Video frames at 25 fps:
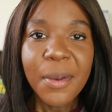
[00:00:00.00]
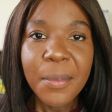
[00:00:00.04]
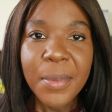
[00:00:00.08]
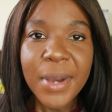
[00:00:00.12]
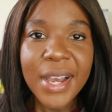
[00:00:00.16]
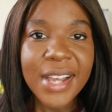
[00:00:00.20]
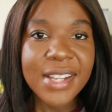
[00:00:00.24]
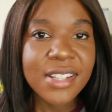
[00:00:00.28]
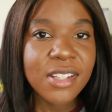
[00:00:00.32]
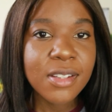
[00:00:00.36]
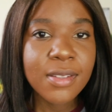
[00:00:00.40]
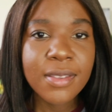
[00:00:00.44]

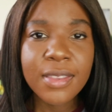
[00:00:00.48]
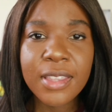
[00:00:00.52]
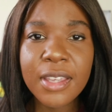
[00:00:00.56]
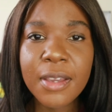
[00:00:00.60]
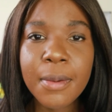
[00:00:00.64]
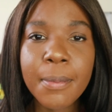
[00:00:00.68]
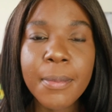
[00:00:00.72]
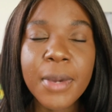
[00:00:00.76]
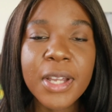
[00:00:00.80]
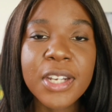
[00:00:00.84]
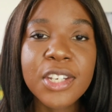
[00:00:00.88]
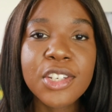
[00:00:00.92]
But I don't
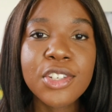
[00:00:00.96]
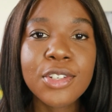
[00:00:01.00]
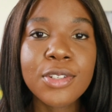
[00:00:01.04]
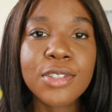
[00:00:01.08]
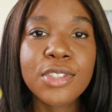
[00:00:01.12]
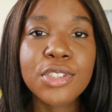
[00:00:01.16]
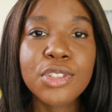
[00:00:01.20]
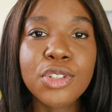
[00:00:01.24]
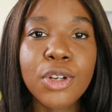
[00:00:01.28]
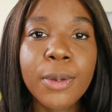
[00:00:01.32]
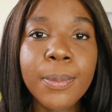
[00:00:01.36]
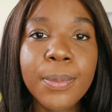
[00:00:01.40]
think money
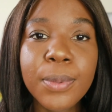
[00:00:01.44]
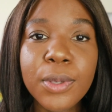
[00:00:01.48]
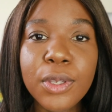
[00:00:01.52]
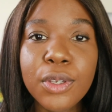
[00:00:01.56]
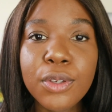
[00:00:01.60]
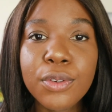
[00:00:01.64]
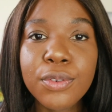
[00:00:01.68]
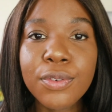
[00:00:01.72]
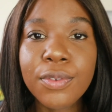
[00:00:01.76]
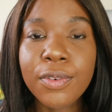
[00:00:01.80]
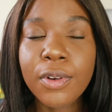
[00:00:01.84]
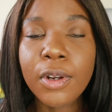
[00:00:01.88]
should stop
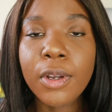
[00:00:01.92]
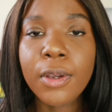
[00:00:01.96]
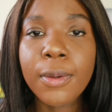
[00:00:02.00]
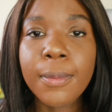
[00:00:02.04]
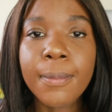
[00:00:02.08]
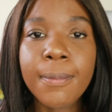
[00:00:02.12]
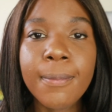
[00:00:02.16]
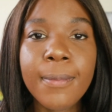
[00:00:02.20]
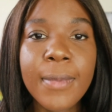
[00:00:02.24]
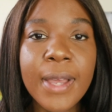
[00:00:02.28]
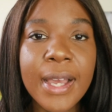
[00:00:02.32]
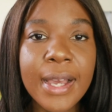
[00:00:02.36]
you
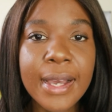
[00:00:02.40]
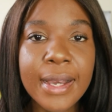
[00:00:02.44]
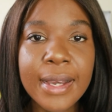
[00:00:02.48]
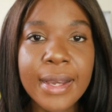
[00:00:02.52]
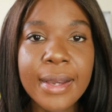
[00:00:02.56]
from,